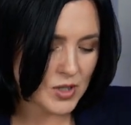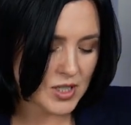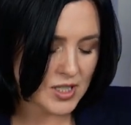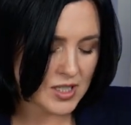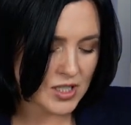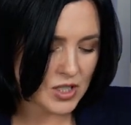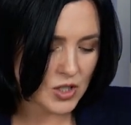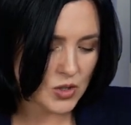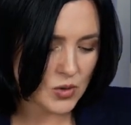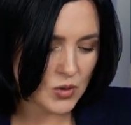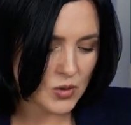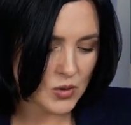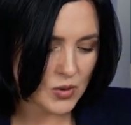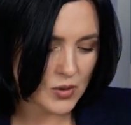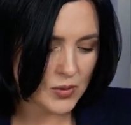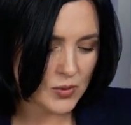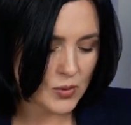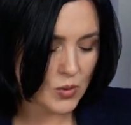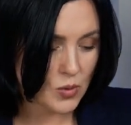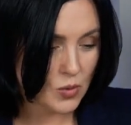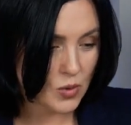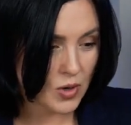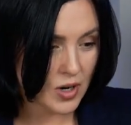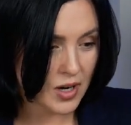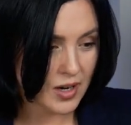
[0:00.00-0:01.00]
did your
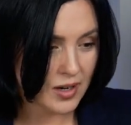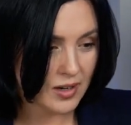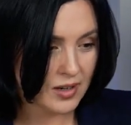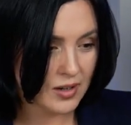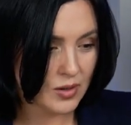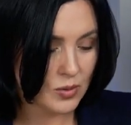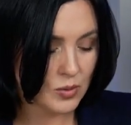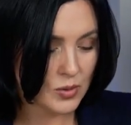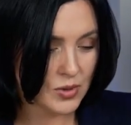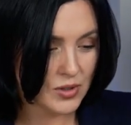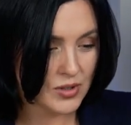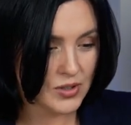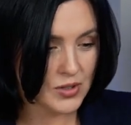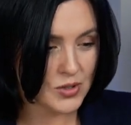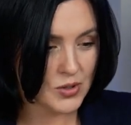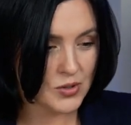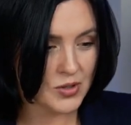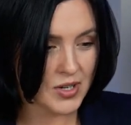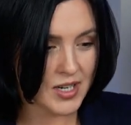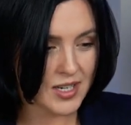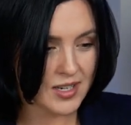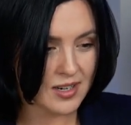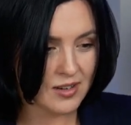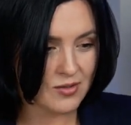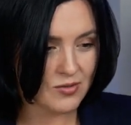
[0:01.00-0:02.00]
work with
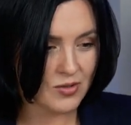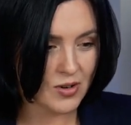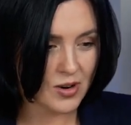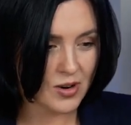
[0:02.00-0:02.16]
Ukrainian